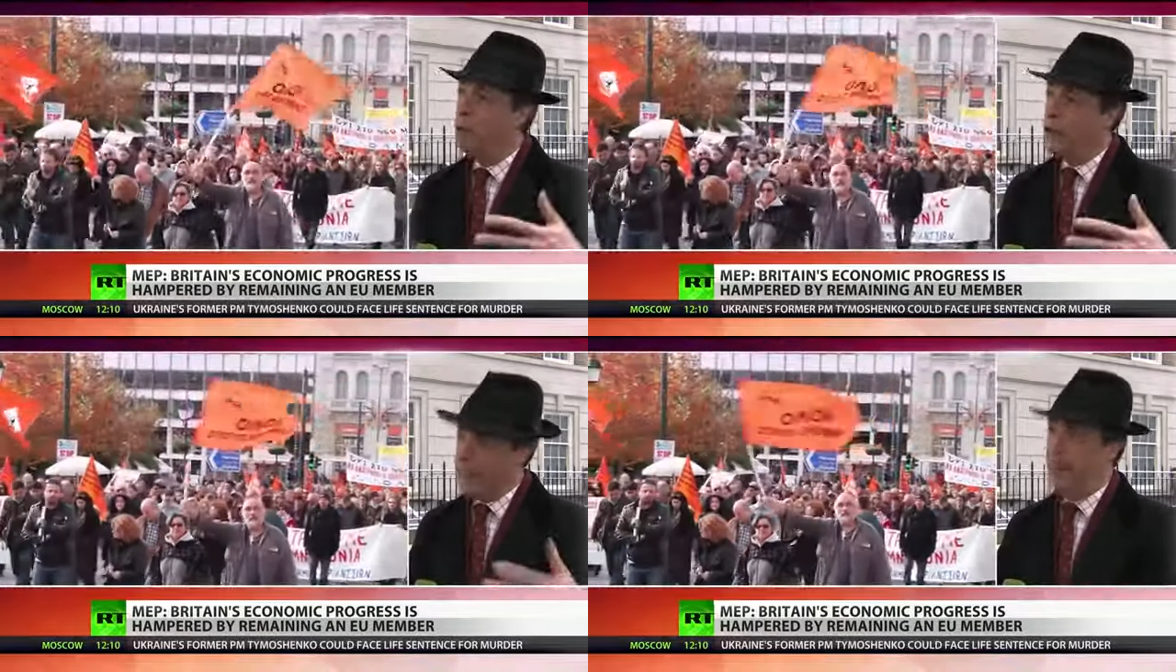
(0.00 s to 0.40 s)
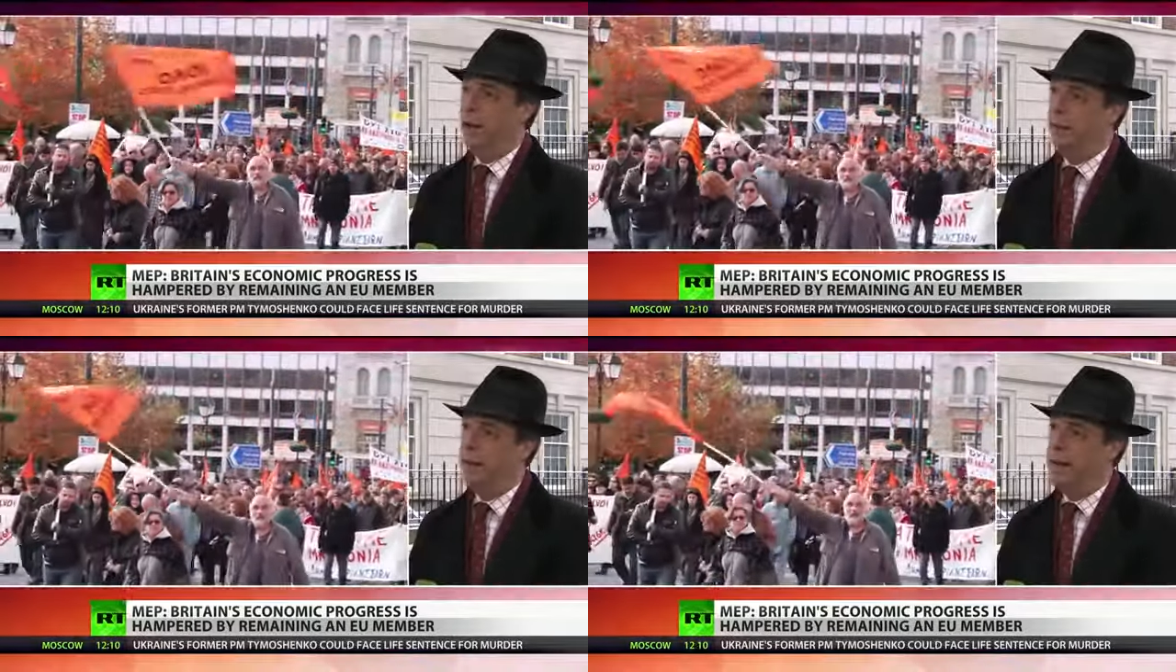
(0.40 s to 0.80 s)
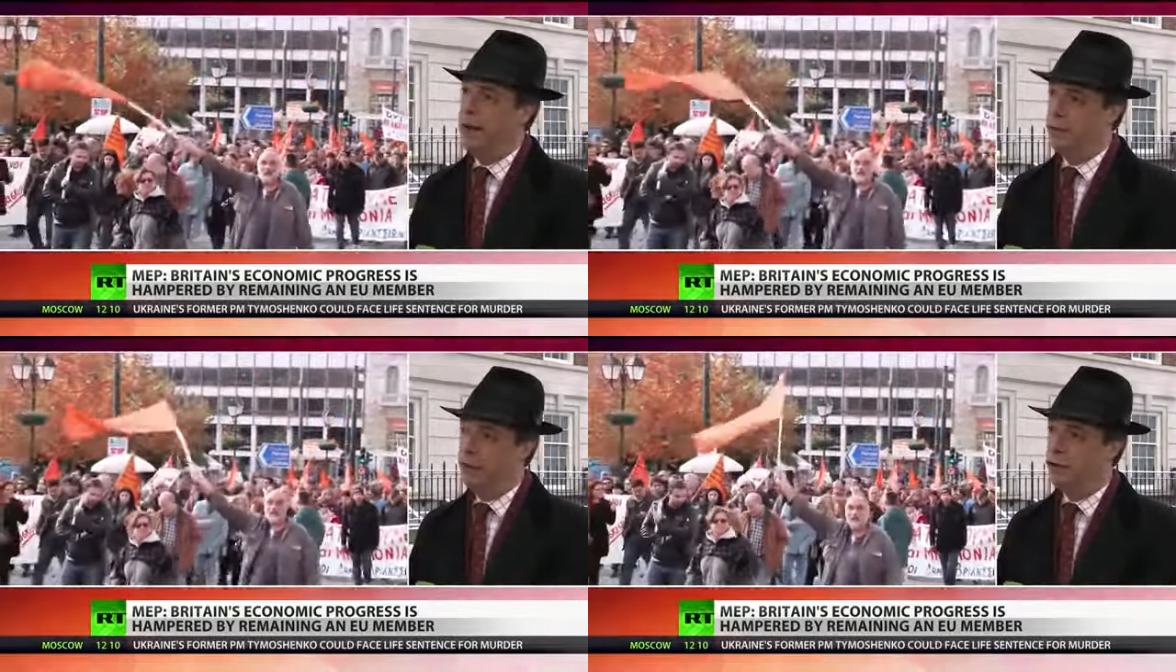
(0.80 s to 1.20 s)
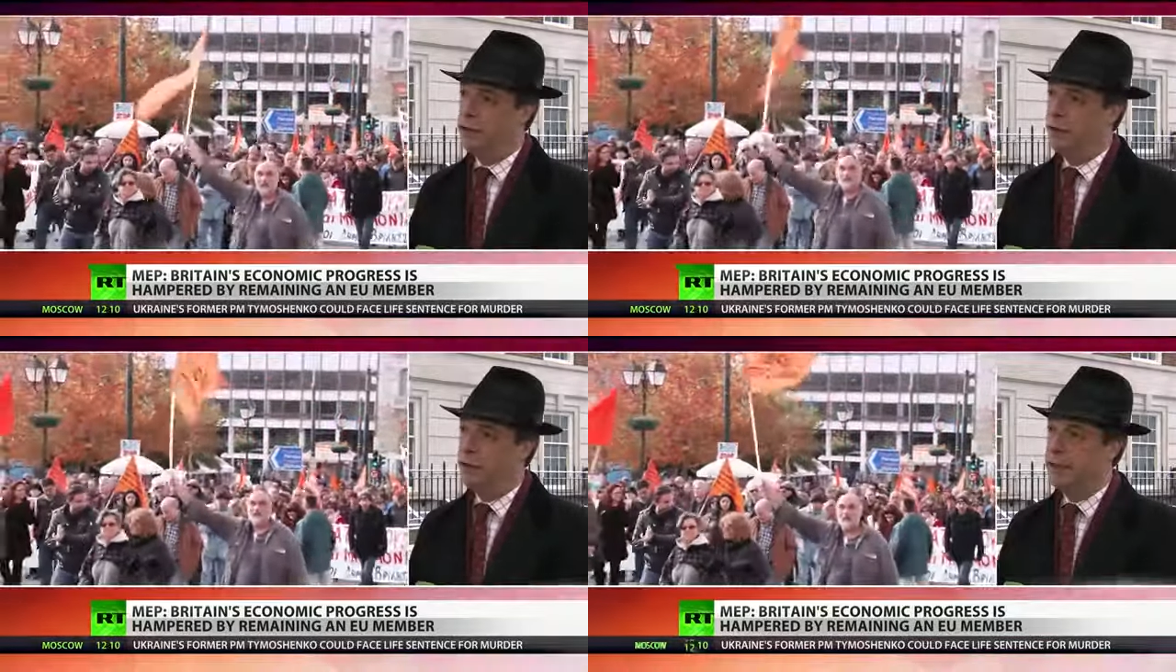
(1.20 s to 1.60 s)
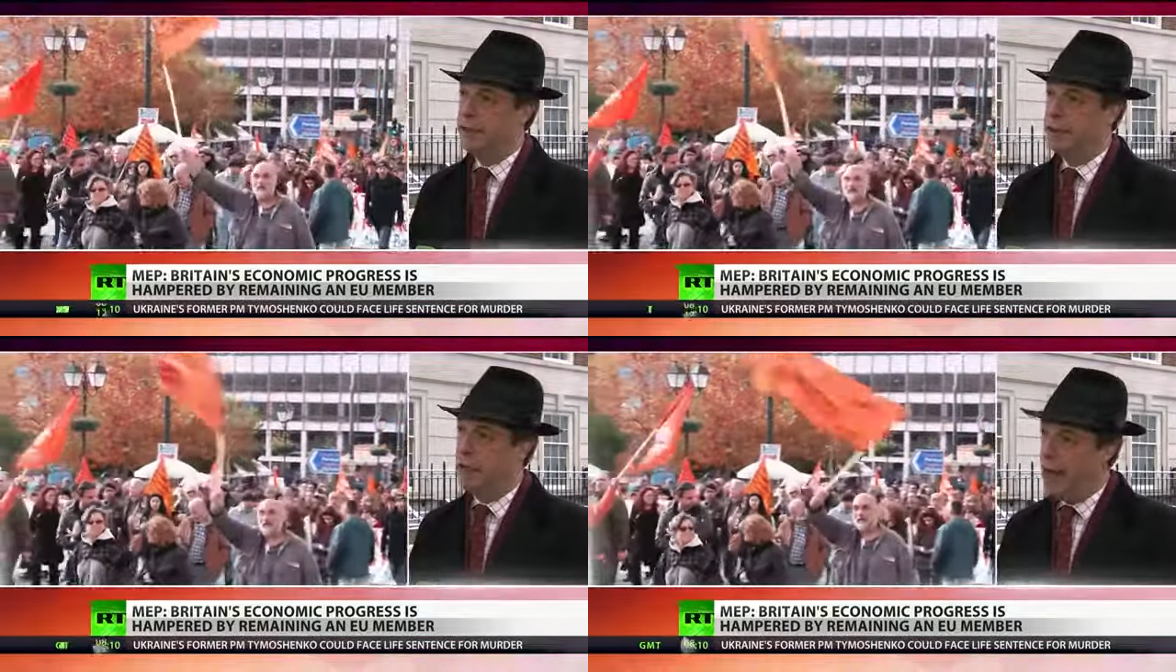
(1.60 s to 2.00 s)
We cannot make our own trade
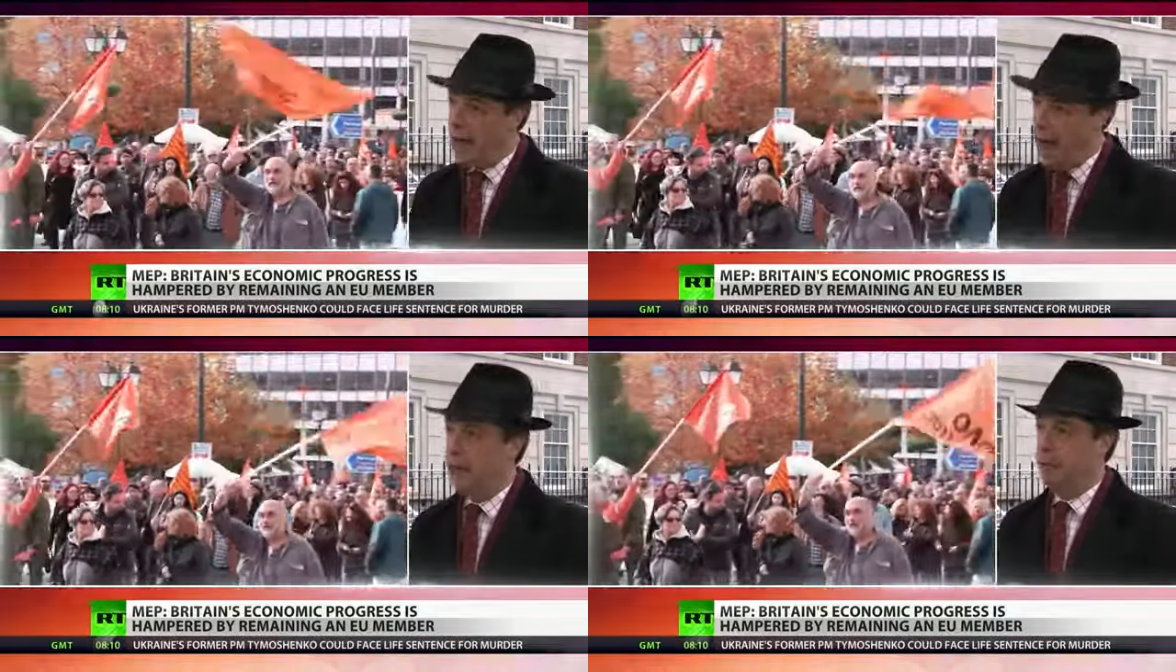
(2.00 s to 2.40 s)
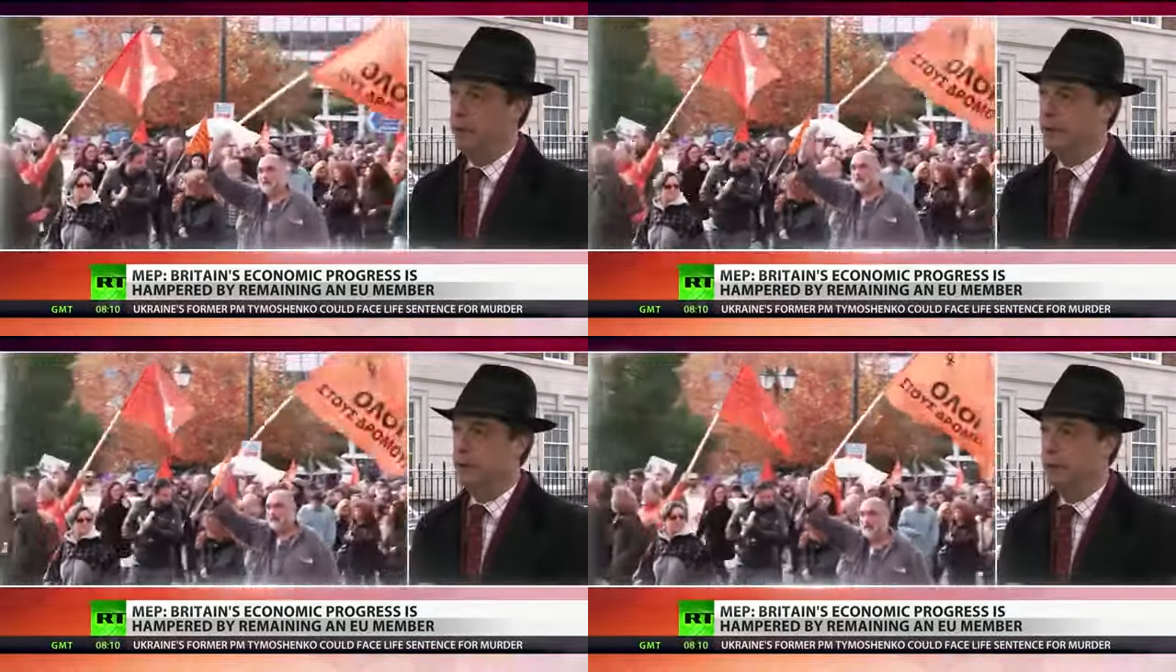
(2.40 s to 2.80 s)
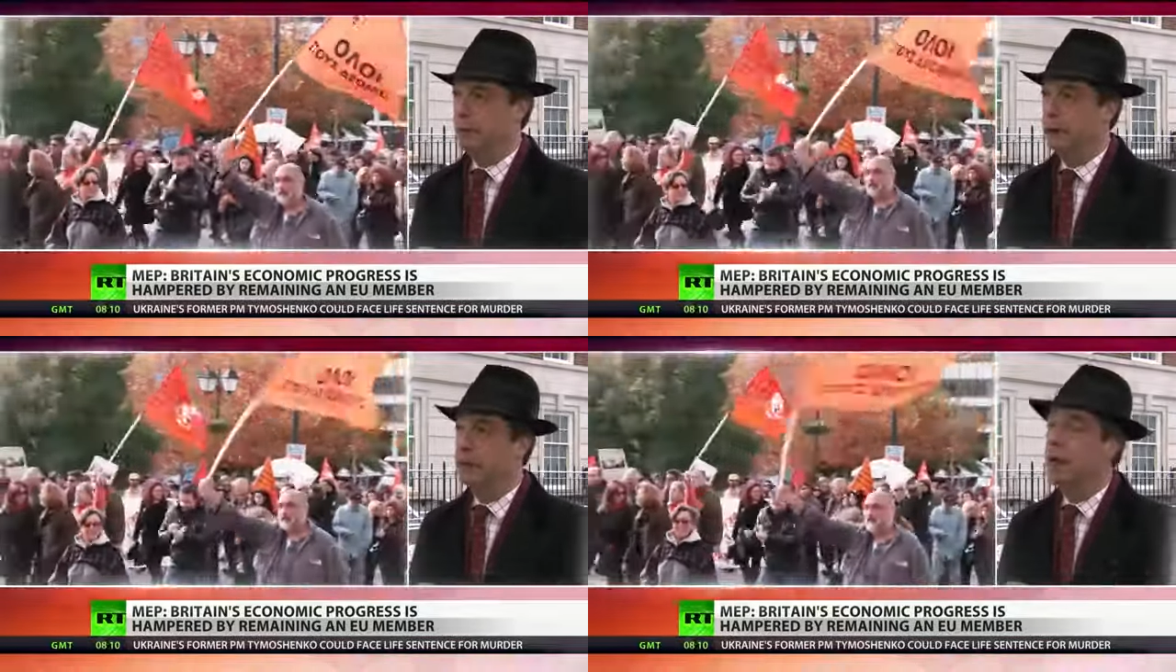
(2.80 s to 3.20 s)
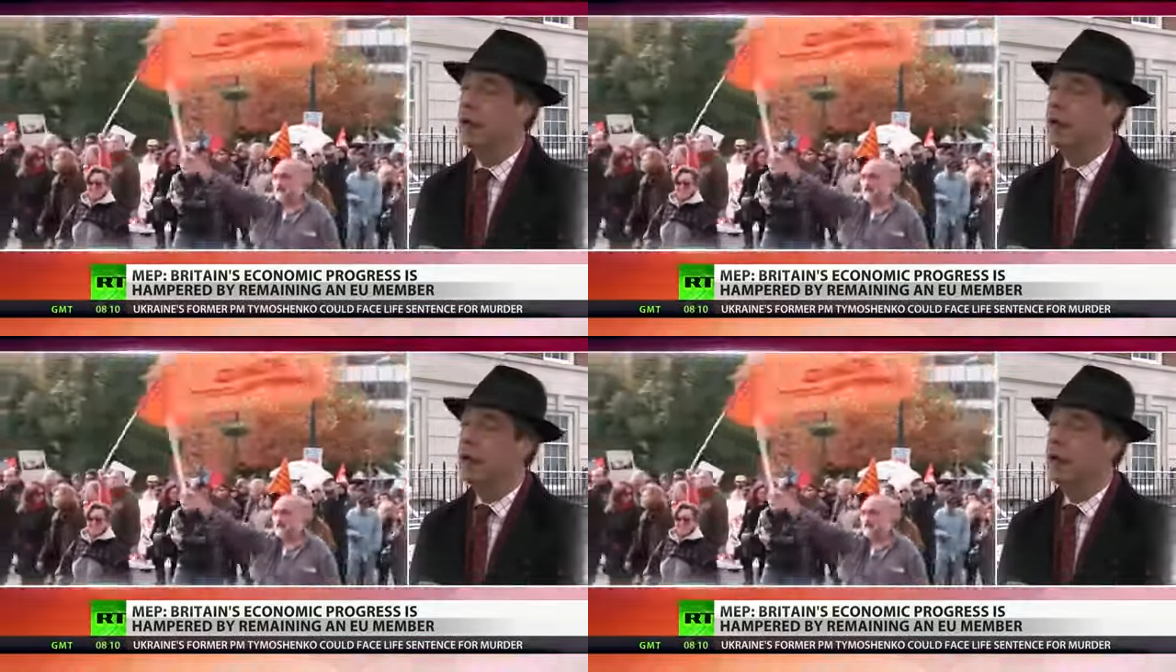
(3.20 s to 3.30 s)
deals anywhere else in the world.